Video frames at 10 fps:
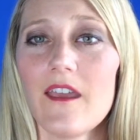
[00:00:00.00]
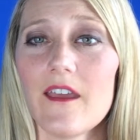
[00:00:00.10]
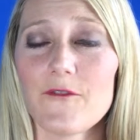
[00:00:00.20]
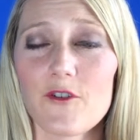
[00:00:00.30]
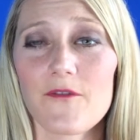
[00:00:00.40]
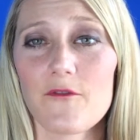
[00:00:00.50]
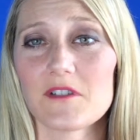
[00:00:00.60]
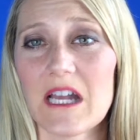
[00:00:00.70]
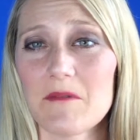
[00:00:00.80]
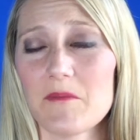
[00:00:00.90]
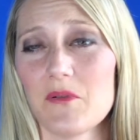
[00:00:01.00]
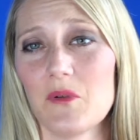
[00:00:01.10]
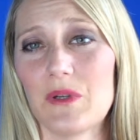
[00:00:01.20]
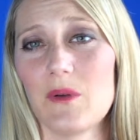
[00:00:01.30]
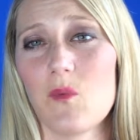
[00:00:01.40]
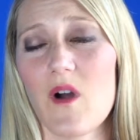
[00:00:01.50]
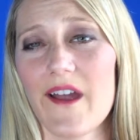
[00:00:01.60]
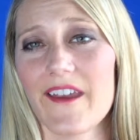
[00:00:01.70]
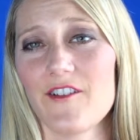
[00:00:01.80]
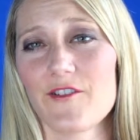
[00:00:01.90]
if you're a full-time employee
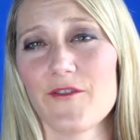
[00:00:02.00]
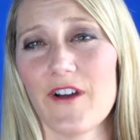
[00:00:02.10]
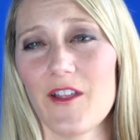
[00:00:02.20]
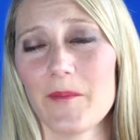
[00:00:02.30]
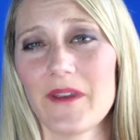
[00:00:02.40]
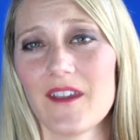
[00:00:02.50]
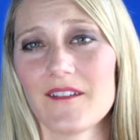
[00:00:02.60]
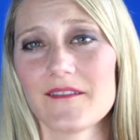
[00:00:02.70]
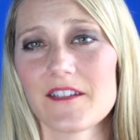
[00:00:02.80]
while you're developing